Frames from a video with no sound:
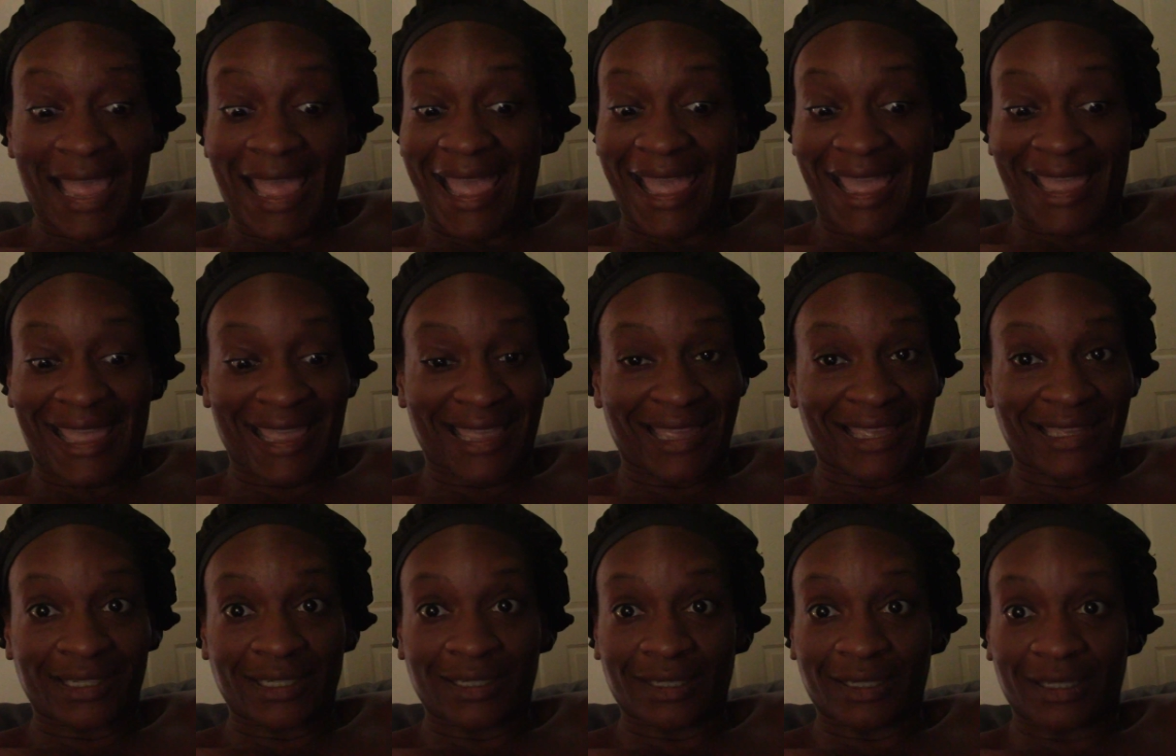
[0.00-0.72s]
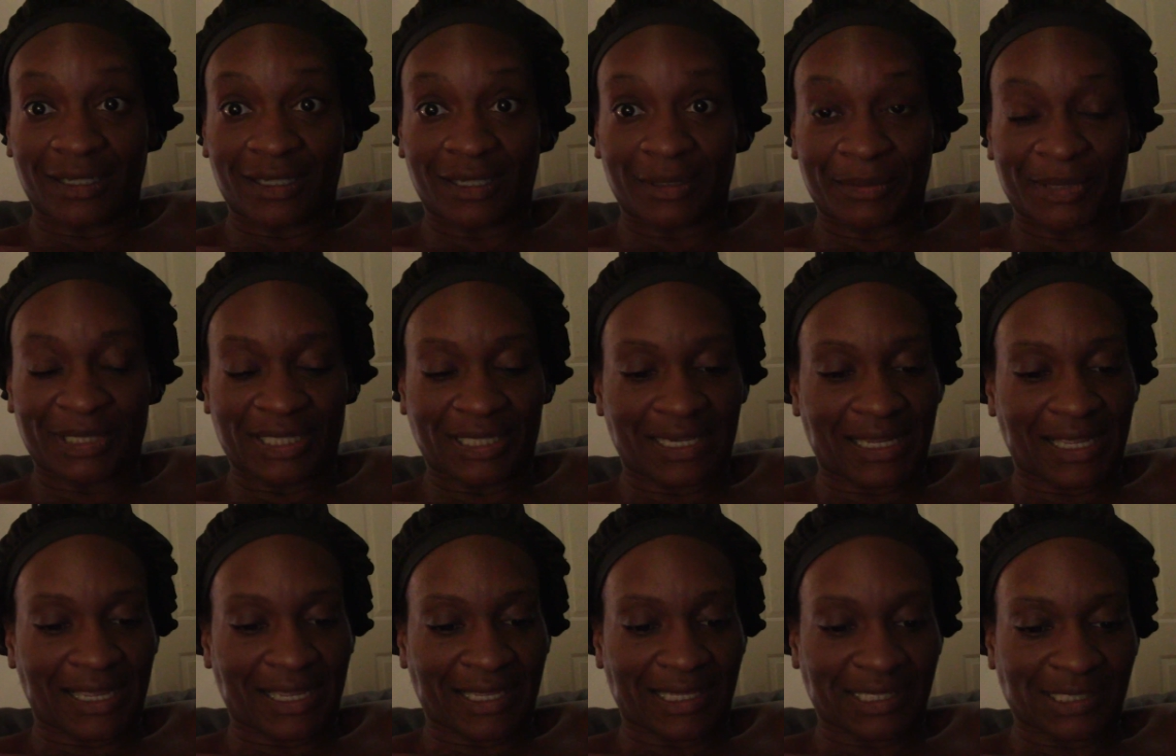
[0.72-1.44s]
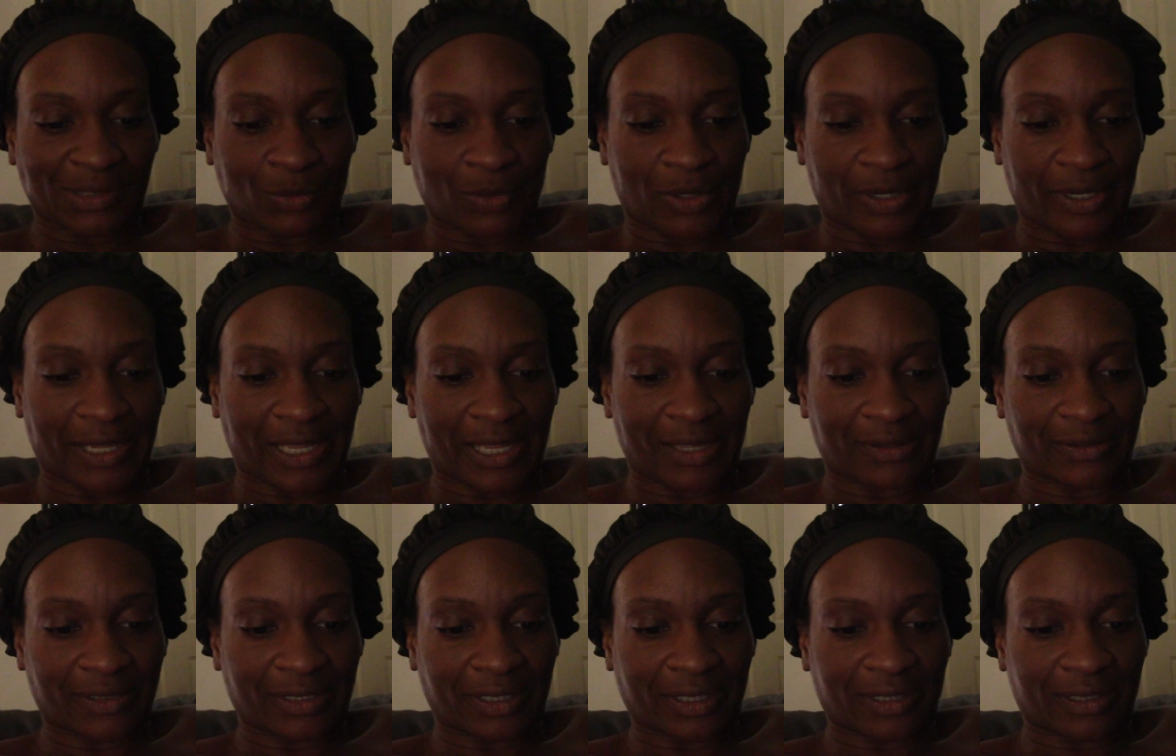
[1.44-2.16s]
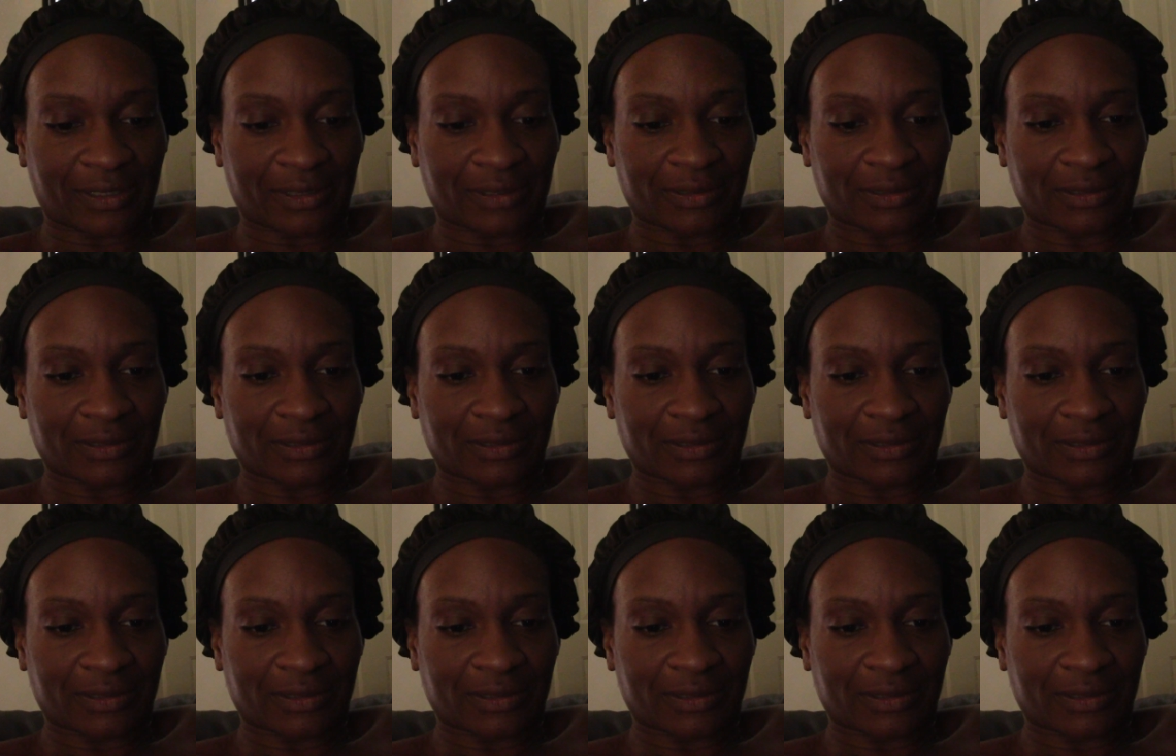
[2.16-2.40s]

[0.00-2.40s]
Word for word: And um, today is workout day.